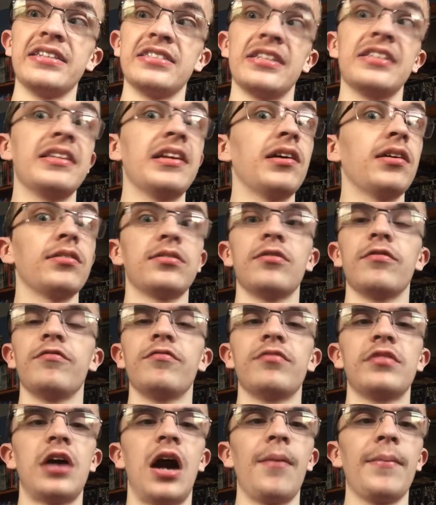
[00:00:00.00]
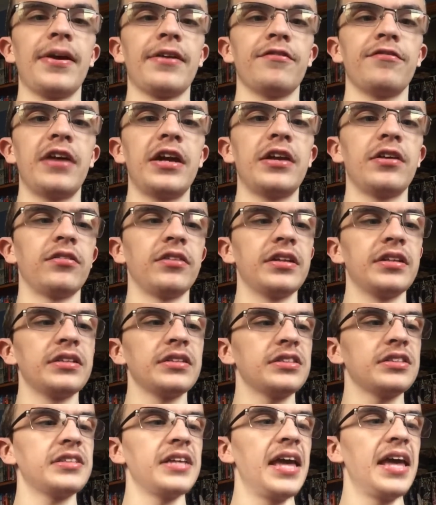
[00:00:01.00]
it, and they're comic
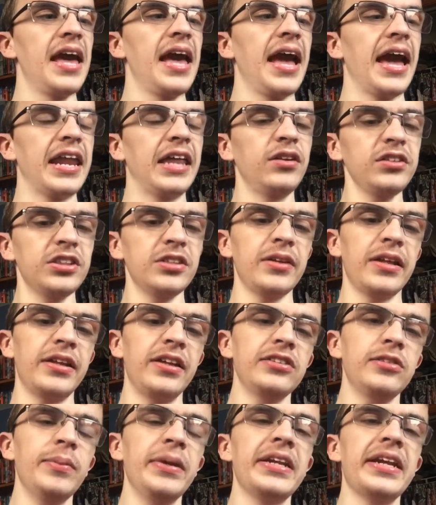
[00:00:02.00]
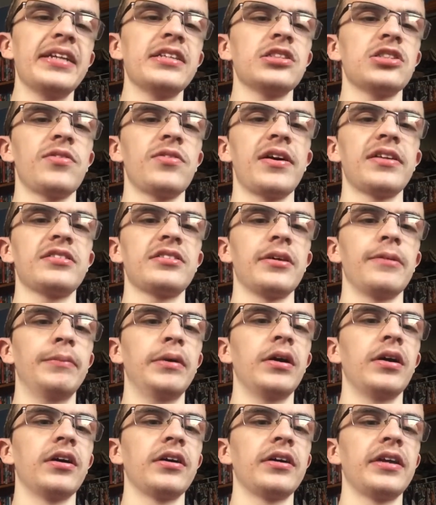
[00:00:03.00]
veterans. And it looks it looks to be an interesting
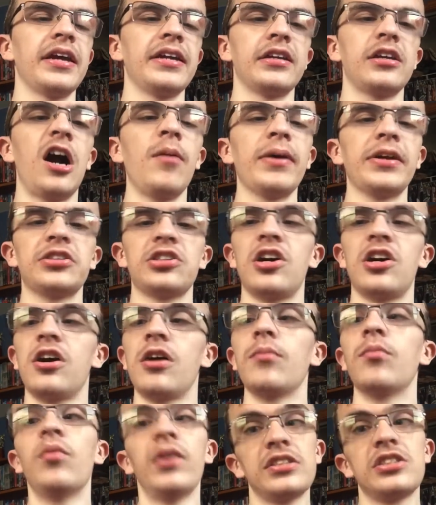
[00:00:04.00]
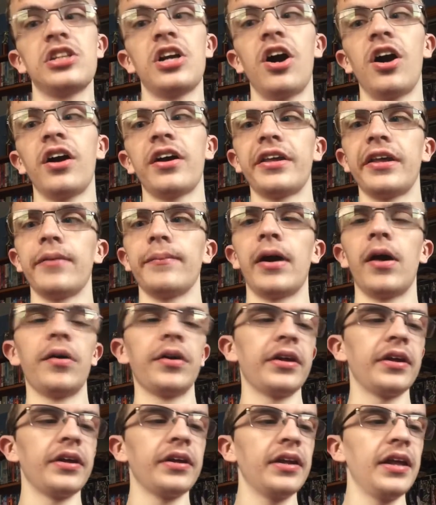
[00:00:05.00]
book. And Comic Tom was talking about
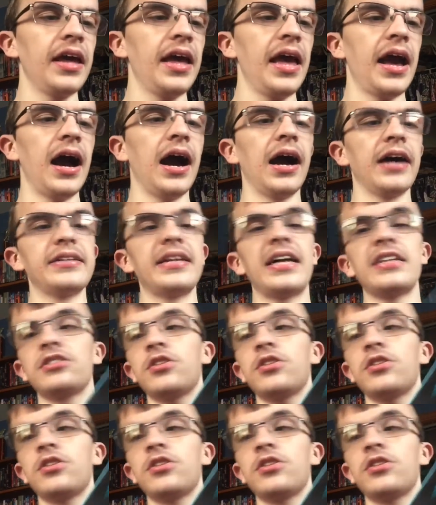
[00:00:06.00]
it, uh, and that's